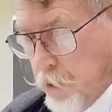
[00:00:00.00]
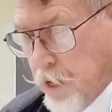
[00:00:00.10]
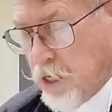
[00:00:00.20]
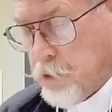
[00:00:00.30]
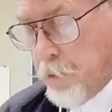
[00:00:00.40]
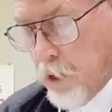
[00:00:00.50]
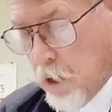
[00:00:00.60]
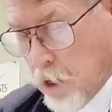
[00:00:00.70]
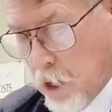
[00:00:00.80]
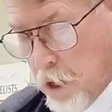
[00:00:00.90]
P.H.B.
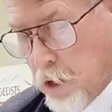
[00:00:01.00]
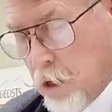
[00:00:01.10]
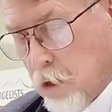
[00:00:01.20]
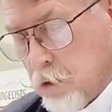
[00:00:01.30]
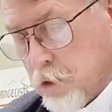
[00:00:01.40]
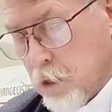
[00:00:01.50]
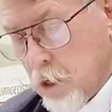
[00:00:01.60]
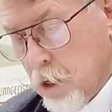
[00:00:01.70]
Harner notes,